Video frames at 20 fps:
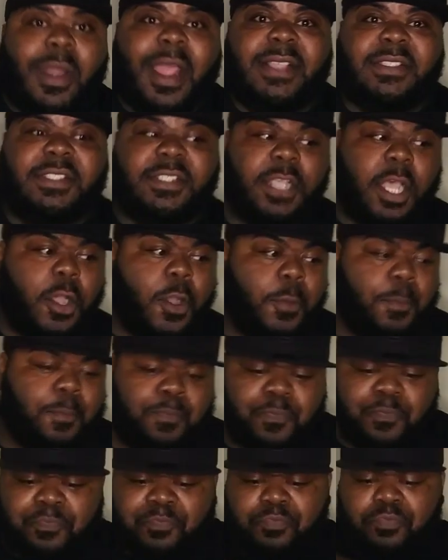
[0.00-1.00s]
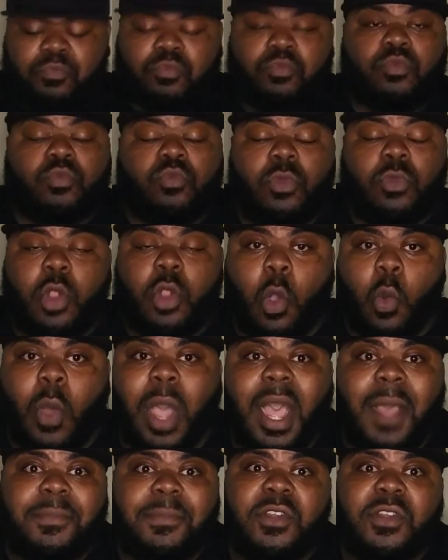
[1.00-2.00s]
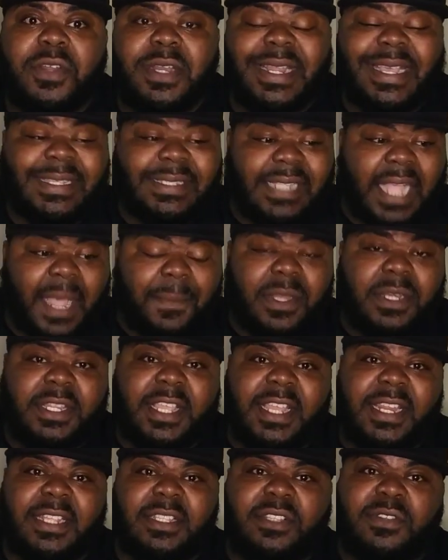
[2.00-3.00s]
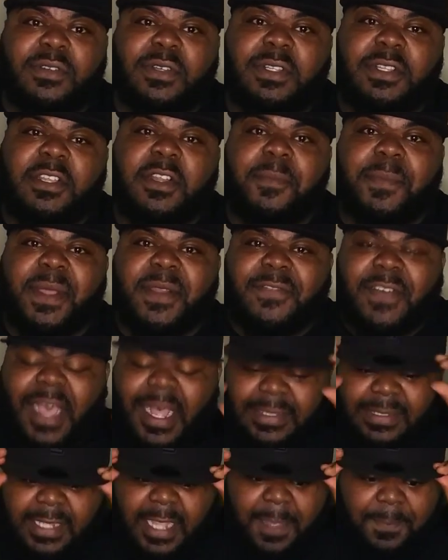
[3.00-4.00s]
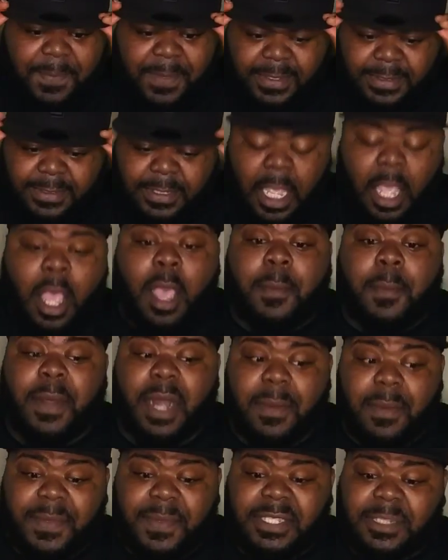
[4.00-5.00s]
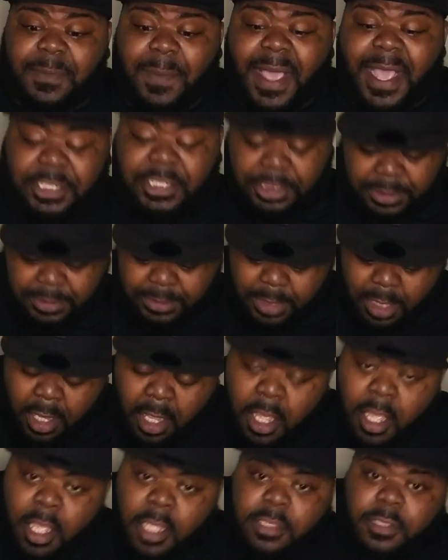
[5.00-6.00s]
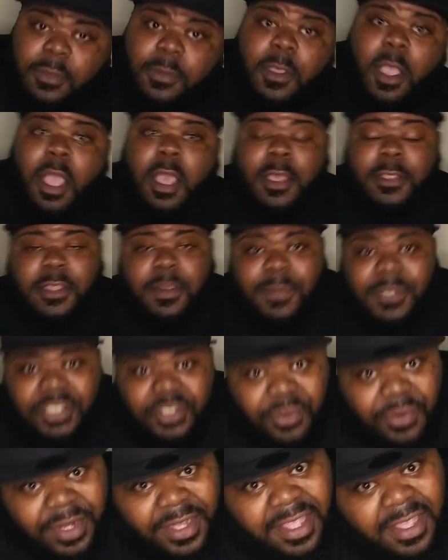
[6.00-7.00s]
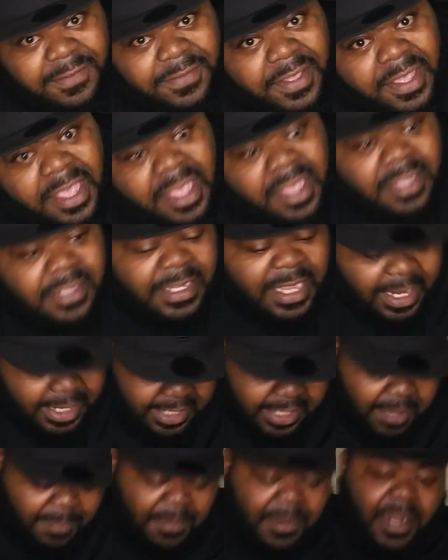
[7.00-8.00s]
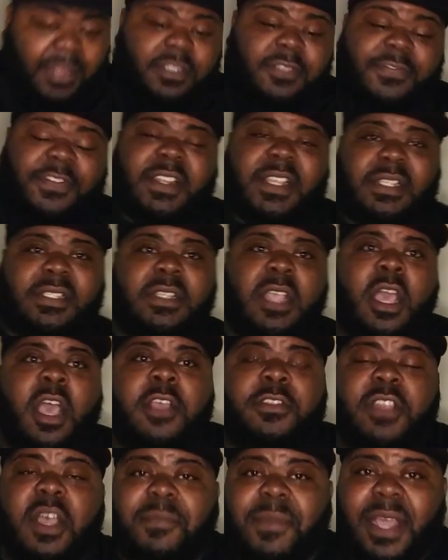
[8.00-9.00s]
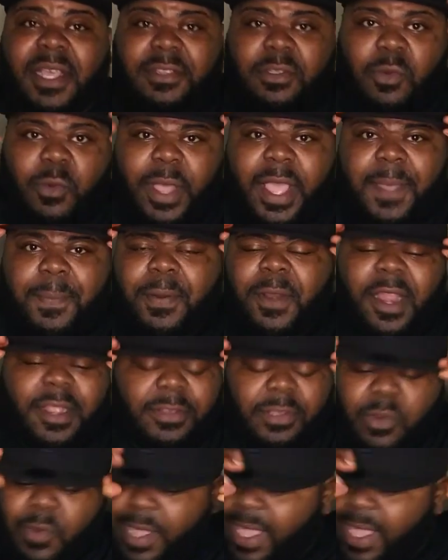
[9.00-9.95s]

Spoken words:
right, so while I'm doing this, I'm going to get into a little bit of hot topics, but I'm going to be smashing the majority of it. Got to get up close for this. Thumbnail out the way, prayer out the